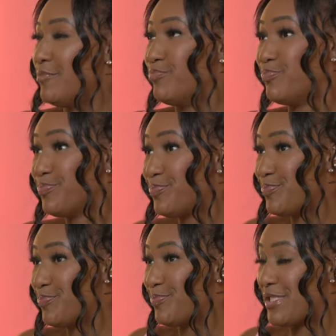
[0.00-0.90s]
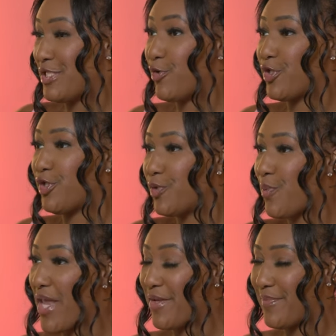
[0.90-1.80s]
Mm, so you
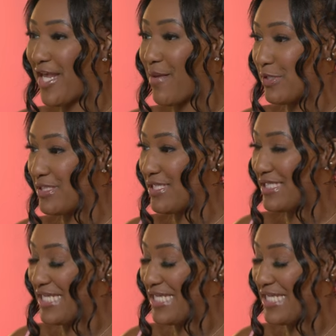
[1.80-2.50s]
want to be able to